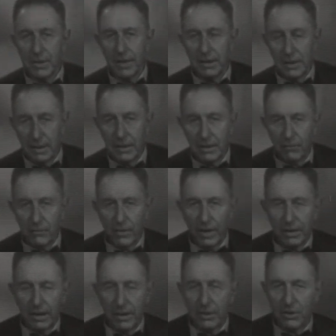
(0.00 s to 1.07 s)

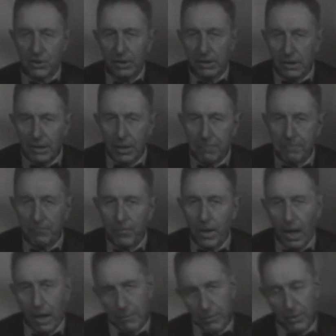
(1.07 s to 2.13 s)
identified and studied,
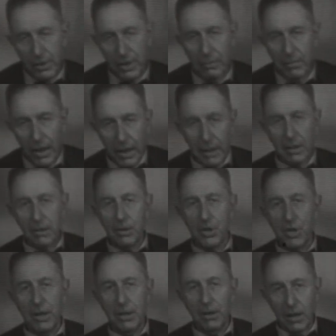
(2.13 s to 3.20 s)
among them
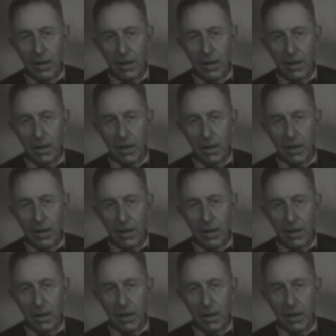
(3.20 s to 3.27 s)
hydrogen,